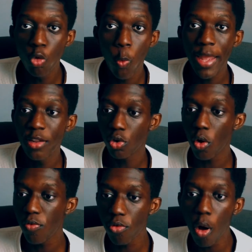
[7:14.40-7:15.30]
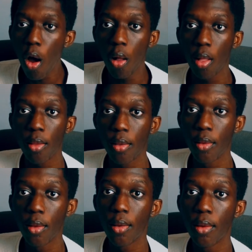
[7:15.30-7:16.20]
wins overall.
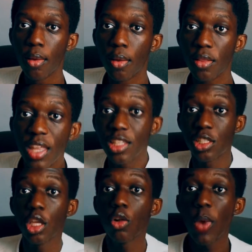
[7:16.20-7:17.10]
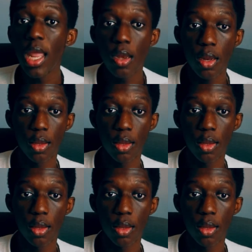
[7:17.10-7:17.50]
They still win.